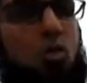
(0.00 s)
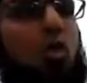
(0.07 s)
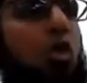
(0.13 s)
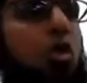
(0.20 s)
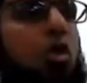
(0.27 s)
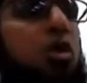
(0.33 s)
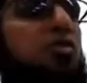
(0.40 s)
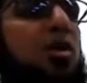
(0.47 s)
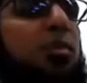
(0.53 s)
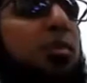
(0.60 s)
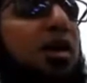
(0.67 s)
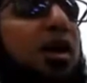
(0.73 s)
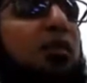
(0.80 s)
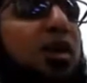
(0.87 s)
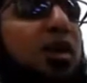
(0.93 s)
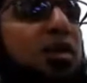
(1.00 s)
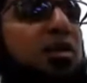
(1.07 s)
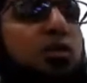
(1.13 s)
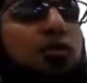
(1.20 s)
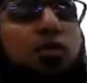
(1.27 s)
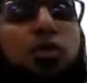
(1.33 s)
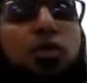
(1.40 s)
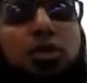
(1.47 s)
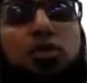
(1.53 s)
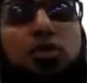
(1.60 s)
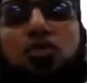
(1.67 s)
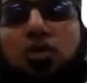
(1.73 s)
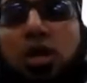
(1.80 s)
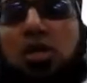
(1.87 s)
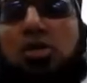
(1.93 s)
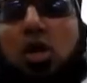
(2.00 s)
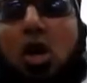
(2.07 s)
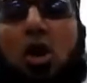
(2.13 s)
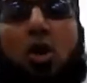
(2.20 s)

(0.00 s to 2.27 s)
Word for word: All of them have 114 surahs.